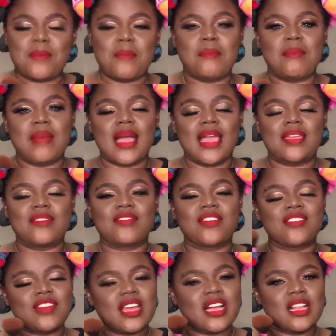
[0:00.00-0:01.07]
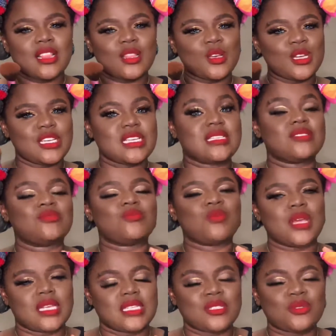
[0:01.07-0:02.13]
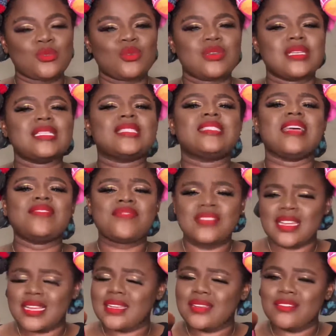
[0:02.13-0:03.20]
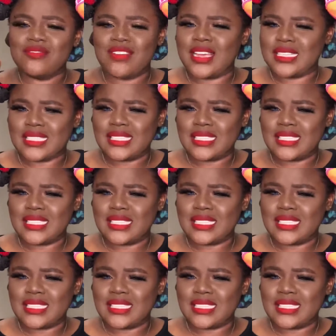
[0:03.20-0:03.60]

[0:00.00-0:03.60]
My favorite color is red, so it's definitely red.